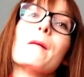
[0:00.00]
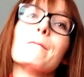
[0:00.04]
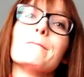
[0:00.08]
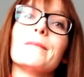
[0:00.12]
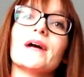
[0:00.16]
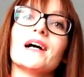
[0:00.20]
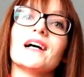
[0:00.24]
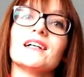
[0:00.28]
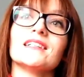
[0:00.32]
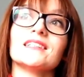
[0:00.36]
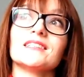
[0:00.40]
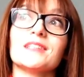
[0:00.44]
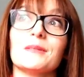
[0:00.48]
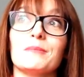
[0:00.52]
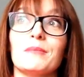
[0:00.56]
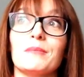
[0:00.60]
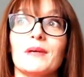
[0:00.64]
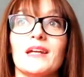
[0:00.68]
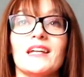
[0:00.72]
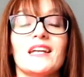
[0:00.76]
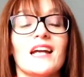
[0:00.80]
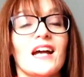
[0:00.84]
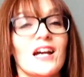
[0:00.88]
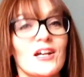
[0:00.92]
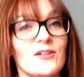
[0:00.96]
but to
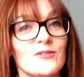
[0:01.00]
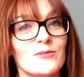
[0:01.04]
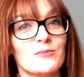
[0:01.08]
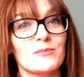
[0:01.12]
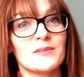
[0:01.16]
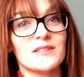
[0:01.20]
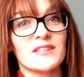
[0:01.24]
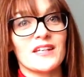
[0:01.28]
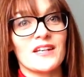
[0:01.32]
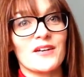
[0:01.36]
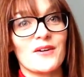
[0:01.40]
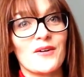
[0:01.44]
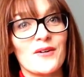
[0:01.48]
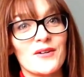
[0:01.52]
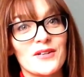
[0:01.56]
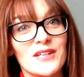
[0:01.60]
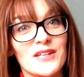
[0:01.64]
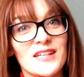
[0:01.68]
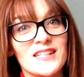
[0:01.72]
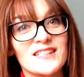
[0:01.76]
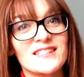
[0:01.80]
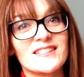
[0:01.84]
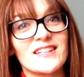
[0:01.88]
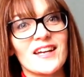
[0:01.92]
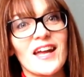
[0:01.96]
be 100%
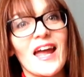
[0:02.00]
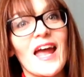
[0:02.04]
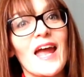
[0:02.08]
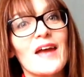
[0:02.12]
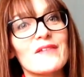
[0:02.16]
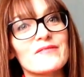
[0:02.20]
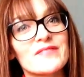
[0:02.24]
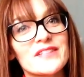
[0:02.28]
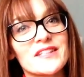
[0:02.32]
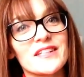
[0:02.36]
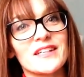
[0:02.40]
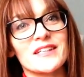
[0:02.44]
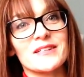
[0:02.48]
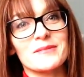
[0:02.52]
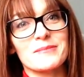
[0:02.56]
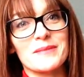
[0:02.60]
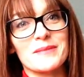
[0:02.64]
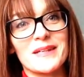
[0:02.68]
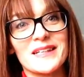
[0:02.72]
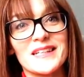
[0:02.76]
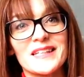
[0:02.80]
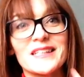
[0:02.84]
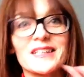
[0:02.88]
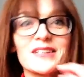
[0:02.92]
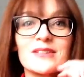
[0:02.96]
honest everything has
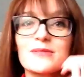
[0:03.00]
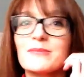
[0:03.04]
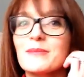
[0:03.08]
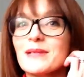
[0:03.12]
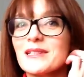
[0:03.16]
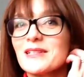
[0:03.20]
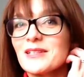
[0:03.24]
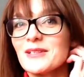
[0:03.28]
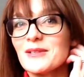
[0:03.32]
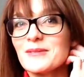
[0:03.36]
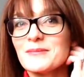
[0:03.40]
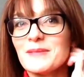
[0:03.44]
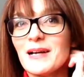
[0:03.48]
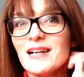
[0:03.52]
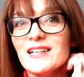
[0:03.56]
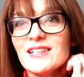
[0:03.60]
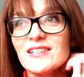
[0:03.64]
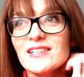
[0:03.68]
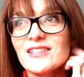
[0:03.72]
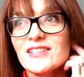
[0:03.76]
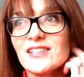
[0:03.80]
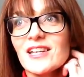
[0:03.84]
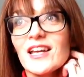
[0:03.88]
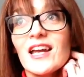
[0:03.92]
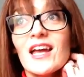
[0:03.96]
been a little bit too
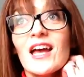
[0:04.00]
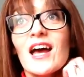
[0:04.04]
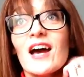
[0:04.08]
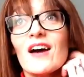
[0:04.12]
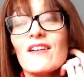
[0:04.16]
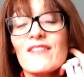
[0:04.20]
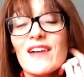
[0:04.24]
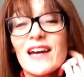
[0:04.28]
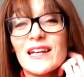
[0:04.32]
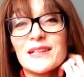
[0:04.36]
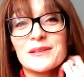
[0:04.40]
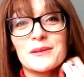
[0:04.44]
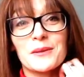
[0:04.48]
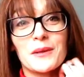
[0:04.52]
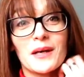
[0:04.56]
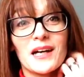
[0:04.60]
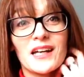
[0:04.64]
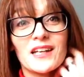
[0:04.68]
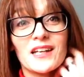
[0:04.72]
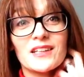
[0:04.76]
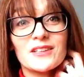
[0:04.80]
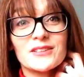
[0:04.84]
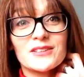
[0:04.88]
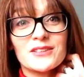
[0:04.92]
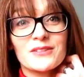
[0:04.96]
much. I've had
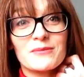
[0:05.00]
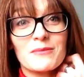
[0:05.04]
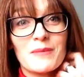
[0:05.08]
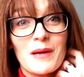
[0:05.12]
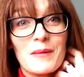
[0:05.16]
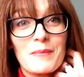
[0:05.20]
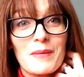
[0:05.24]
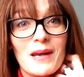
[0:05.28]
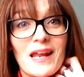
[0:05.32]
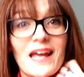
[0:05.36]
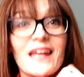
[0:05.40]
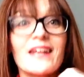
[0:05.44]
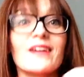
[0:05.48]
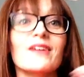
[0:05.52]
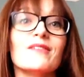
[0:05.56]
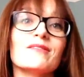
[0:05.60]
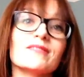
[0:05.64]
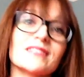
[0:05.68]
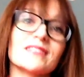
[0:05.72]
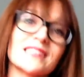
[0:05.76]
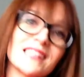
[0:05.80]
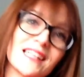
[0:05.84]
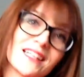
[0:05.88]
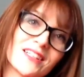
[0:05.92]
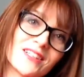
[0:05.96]
quite a lot on my plate
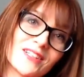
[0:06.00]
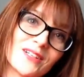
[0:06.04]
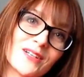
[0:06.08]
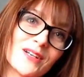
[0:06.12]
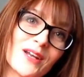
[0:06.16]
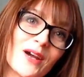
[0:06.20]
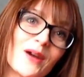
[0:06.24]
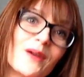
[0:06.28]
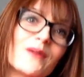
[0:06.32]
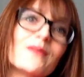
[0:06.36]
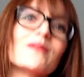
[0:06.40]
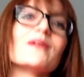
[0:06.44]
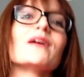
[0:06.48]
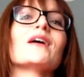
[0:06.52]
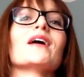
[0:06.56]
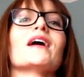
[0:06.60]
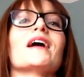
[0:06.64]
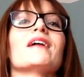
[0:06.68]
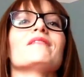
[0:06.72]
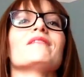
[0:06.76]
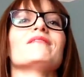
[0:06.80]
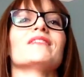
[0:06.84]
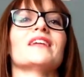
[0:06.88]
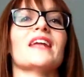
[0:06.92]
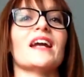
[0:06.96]
obviously as you know I
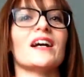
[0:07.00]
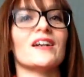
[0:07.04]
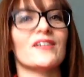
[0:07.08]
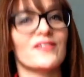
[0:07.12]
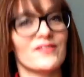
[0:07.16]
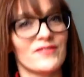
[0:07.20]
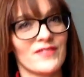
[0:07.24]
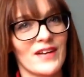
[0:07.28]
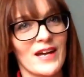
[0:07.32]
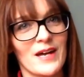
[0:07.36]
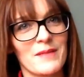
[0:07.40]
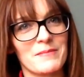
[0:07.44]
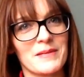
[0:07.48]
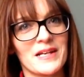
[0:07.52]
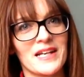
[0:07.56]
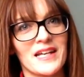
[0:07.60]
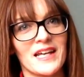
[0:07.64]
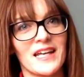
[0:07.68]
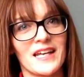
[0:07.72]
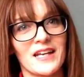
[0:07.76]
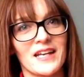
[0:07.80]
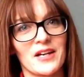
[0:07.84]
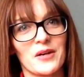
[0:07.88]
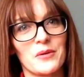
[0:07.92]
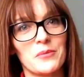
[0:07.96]
have a young
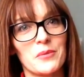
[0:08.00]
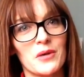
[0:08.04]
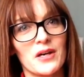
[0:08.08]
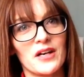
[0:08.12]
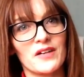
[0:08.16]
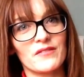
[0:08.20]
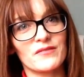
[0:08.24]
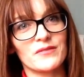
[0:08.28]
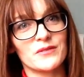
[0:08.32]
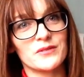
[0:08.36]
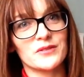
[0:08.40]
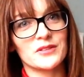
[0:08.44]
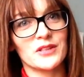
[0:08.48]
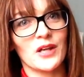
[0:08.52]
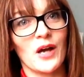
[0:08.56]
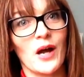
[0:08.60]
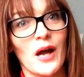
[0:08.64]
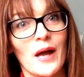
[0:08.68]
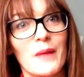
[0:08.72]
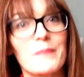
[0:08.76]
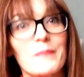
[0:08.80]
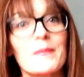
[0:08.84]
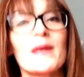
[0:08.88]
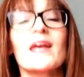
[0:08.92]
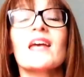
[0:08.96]
family, I work full
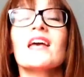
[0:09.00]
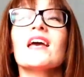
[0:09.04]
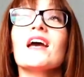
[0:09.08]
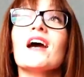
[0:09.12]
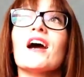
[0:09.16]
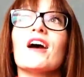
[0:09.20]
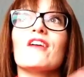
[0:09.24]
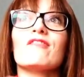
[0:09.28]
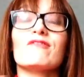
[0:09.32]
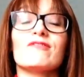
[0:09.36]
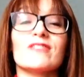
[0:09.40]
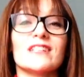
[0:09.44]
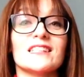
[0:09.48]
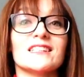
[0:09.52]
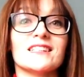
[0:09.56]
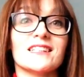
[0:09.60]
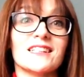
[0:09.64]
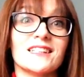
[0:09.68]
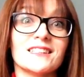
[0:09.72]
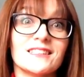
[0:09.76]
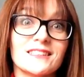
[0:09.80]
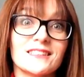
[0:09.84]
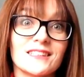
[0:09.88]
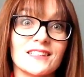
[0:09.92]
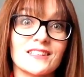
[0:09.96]
time, I've
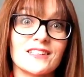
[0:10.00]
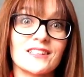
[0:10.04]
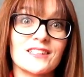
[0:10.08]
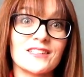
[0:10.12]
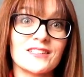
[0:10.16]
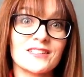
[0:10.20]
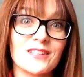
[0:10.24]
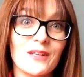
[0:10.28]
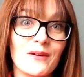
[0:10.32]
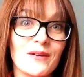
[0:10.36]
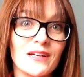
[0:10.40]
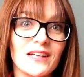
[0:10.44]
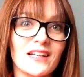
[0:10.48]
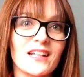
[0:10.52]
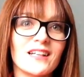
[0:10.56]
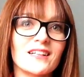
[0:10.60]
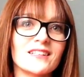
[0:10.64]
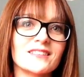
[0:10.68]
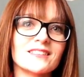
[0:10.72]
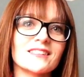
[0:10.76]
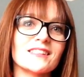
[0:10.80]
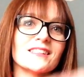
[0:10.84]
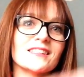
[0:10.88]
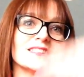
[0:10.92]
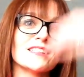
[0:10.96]
recently started sewing
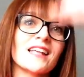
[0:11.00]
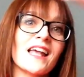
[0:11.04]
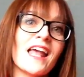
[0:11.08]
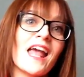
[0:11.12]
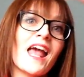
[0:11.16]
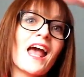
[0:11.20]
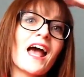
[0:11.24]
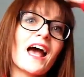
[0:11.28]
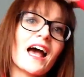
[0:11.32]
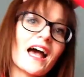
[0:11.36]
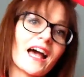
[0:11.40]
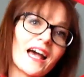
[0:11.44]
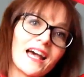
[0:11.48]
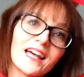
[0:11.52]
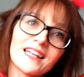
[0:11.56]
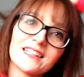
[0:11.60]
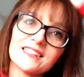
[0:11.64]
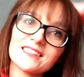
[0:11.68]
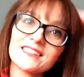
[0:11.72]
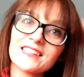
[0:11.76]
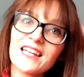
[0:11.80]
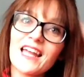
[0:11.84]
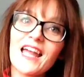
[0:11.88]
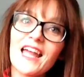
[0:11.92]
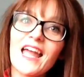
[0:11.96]
classes
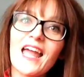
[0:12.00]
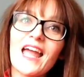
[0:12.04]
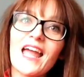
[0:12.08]
and